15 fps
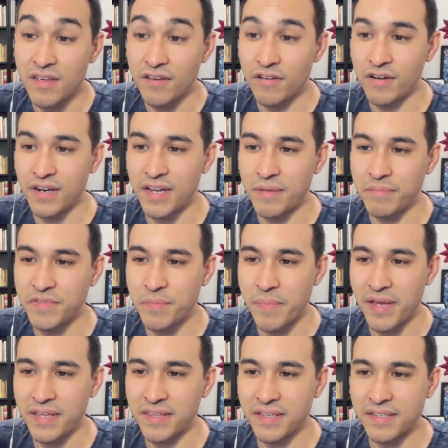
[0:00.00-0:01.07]
good on him to
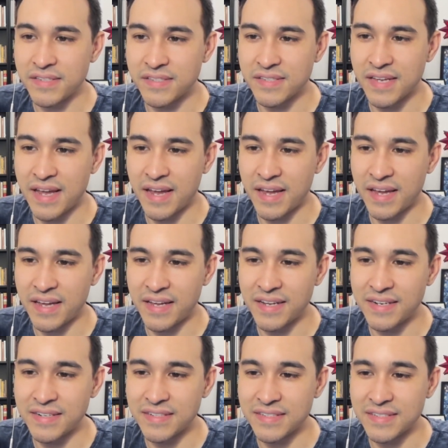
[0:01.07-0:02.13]
make this,
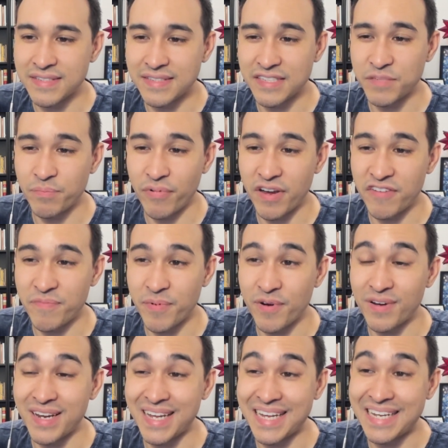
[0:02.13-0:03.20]
and this Brave
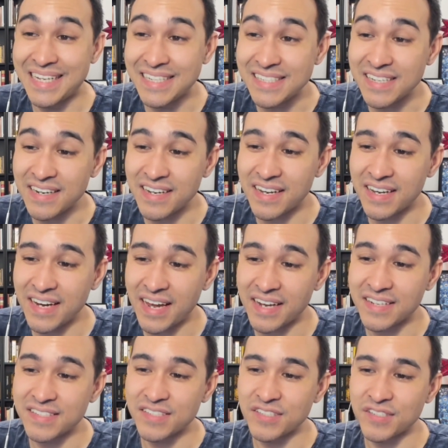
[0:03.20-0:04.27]
Bird is going to
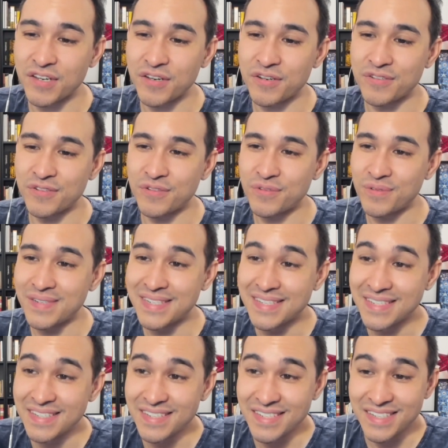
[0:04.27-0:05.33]
connect, so
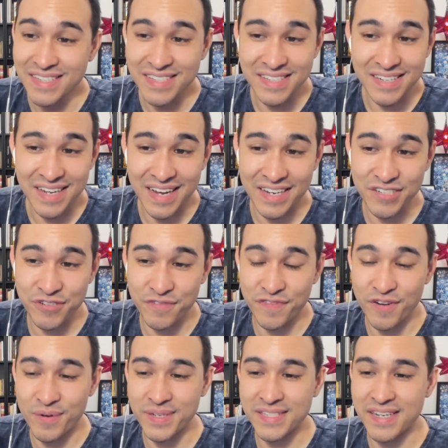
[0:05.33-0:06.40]
as your
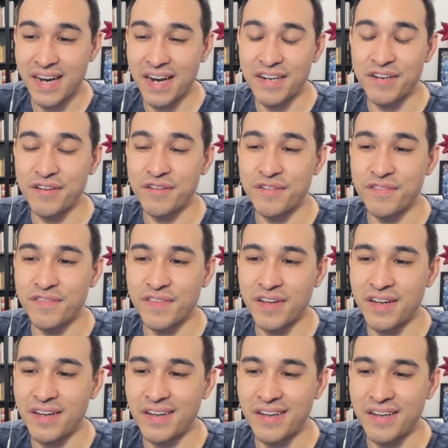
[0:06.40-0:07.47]
foe has kind of,
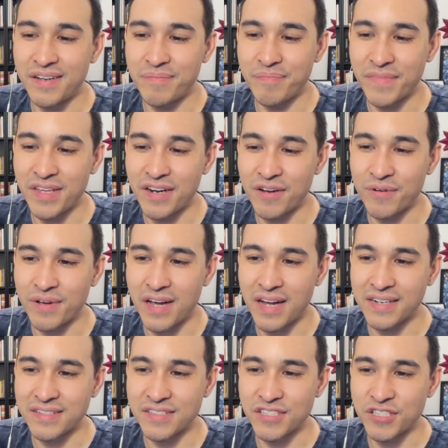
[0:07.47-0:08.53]

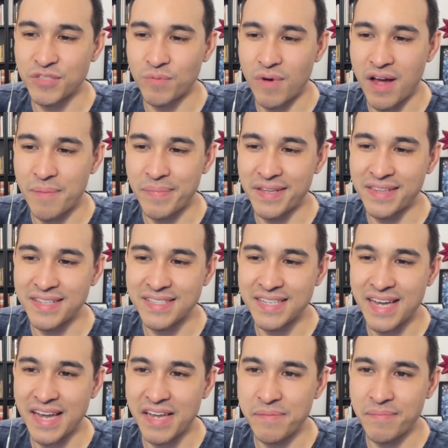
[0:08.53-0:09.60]
gotten swap in this
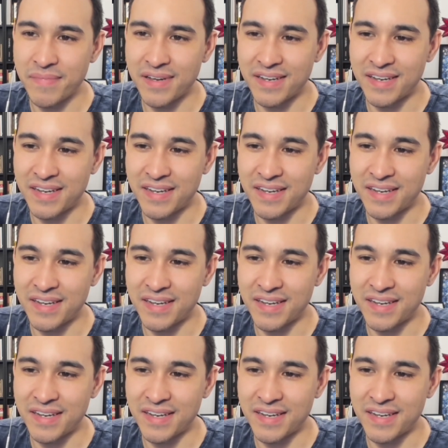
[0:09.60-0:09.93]
game,